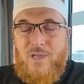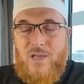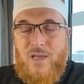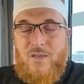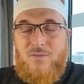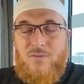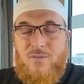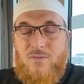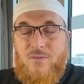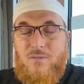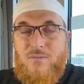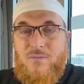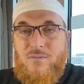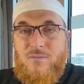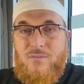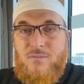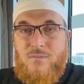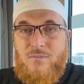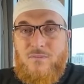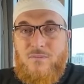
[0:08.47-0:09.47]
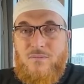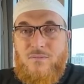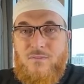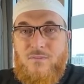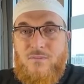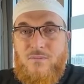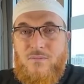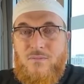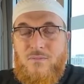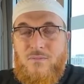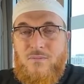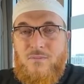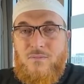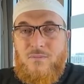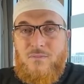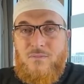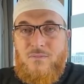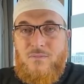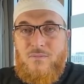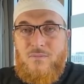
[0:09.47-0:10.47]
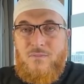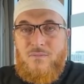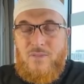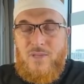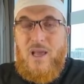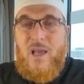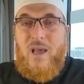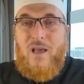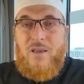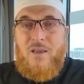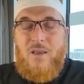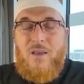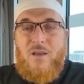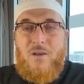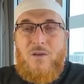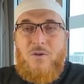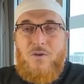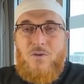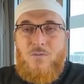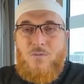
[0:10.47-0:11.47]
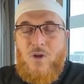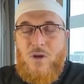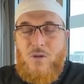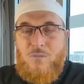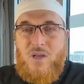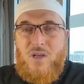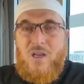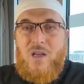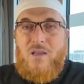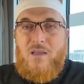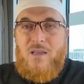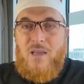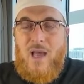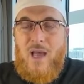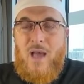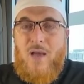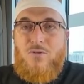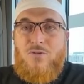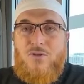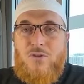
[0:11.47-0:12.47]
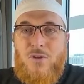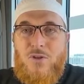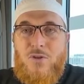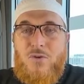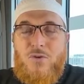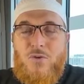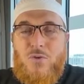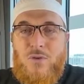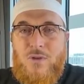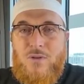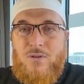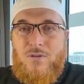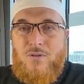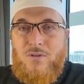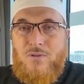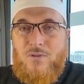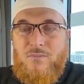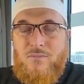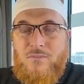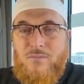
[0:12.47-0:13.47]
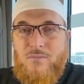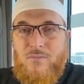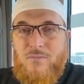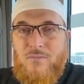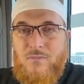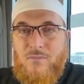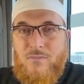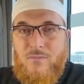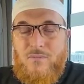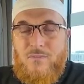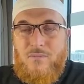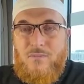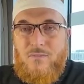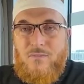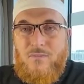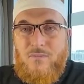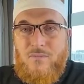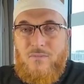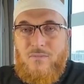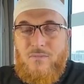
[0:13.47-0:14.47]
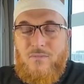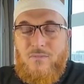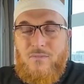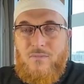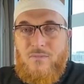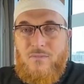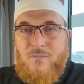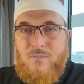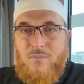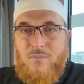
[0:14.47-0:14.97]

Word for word: Yes. Hello. Yeah, I, I know home insurance is not allowed. Uh, insurance. In, insurance is not allowed in Islam.